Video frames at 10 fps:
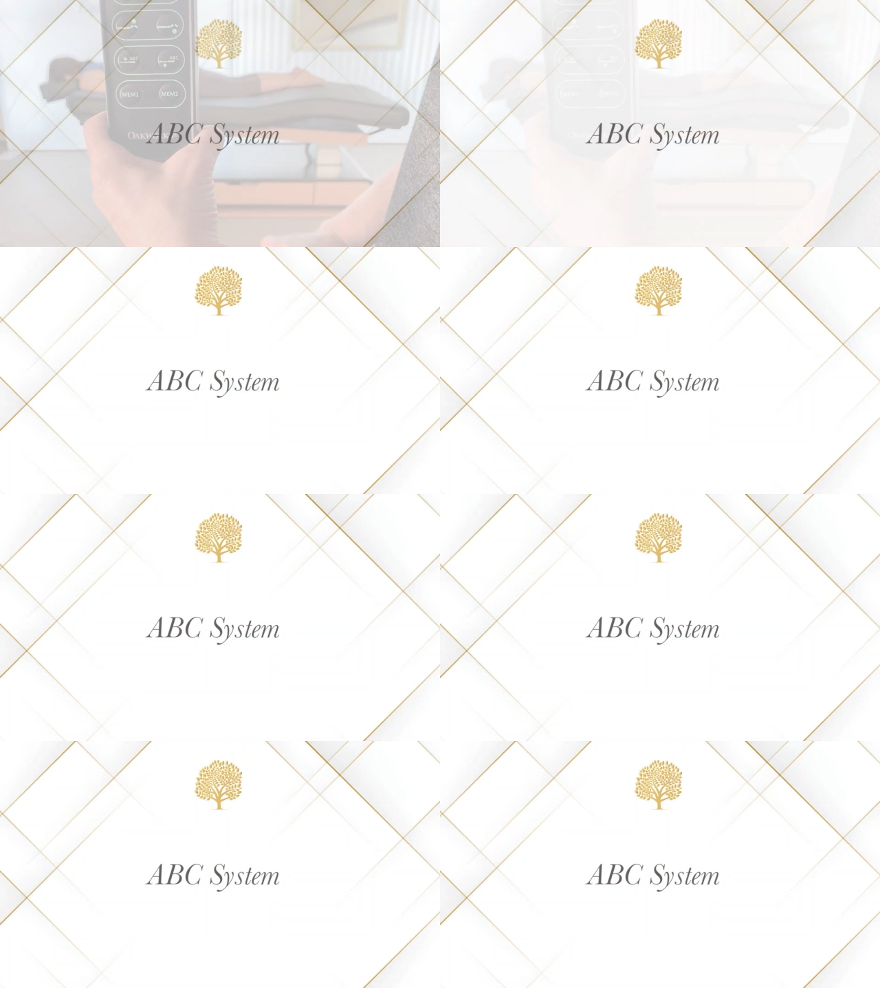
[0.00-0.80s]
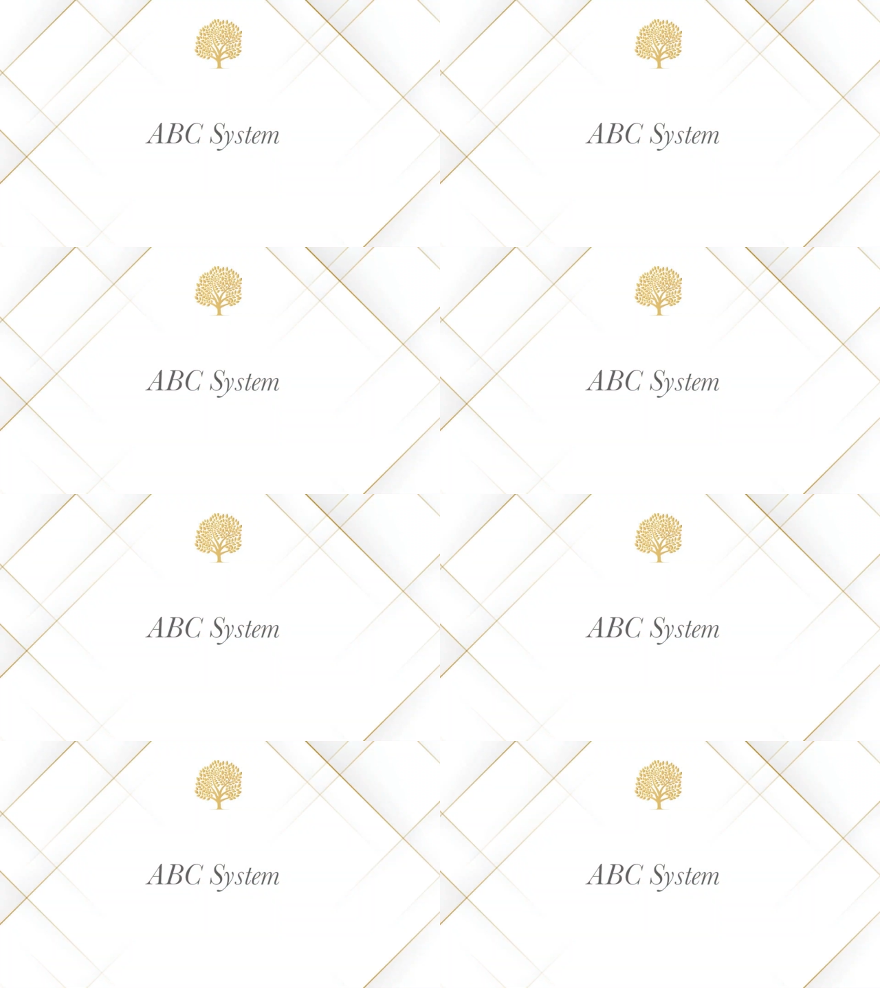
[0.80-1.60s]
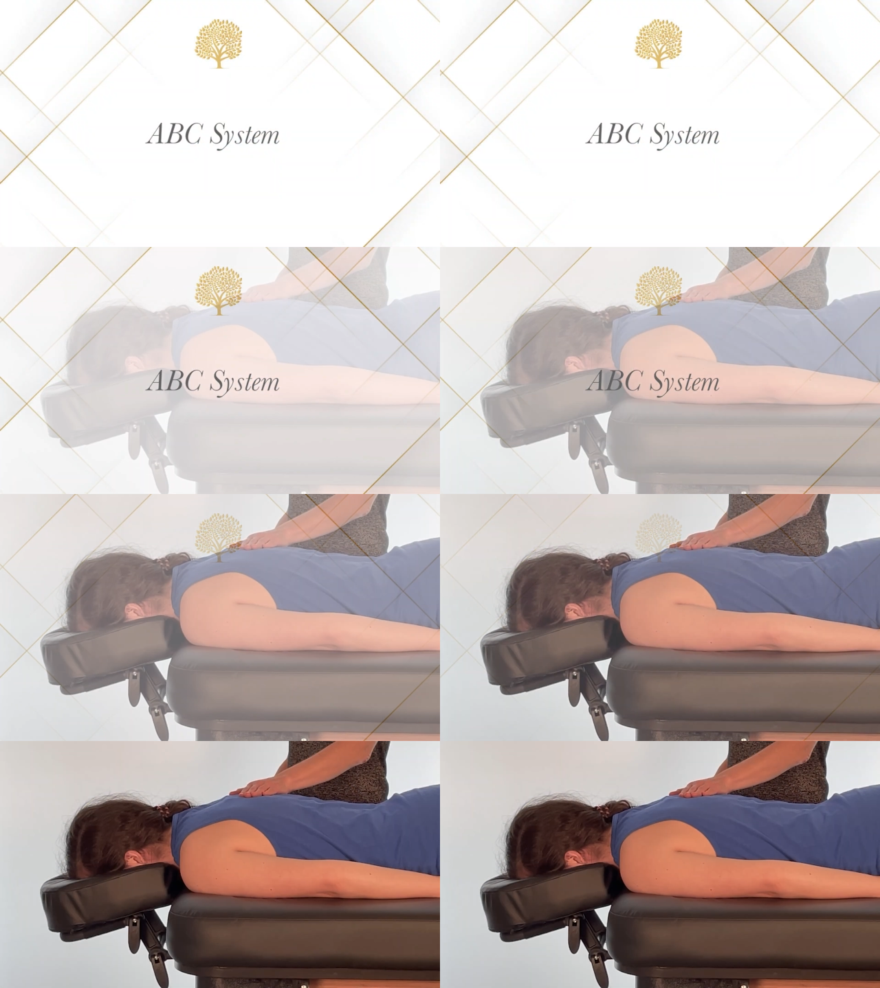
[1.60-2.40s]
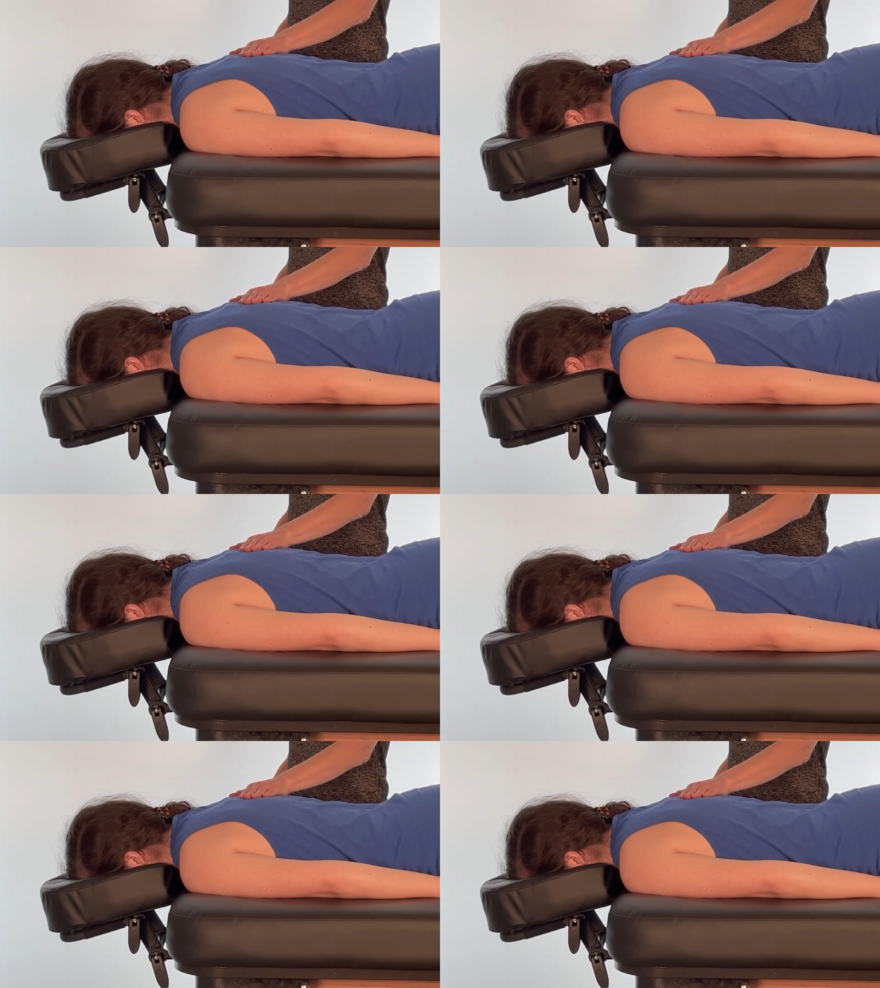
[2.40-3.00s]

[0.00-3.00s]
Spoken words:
Nobody's mouth can be seen.